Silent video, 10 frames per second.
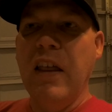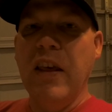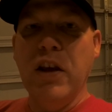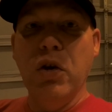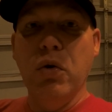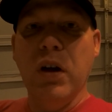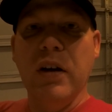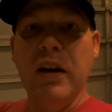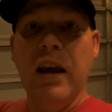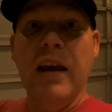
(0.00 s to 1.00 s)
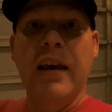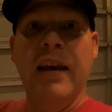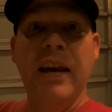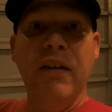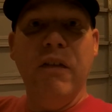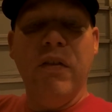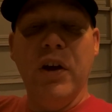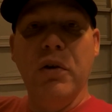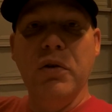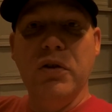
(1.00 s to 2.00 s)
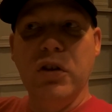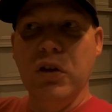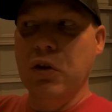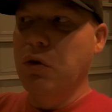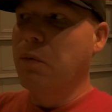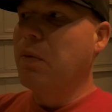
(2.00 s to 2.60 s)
that you can give those to.